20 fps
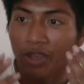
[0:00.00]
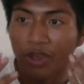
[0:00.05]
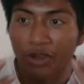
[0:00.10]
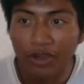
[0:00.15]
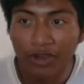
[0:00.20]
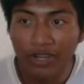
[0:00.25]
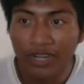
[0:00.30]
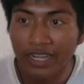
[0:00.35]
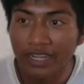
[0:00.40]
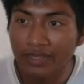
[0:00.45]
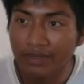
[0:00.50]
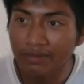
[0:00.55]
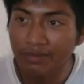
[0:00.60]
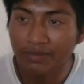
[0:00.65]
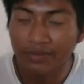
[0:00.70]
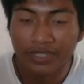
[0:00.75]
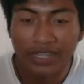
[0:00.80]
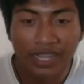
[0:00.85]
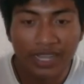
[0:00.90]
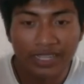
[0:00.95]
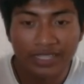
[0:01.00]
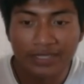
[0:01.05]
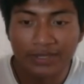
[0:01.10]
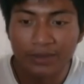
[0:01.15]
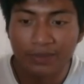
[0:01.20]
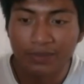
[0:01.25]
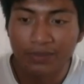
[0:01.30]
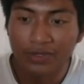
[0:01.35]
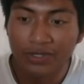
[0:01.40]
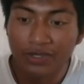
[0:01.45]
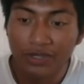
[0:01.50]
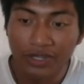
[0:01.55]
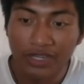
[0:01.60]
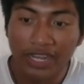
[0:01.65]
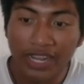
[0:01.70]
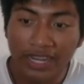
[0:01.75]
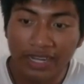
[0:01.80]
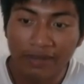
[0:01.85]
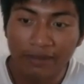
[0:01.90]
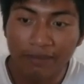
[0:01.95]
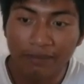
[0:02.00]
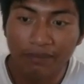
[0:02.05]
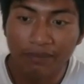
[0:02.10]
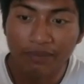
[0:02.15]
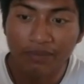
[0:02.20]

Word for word: Other than that, guys, good night.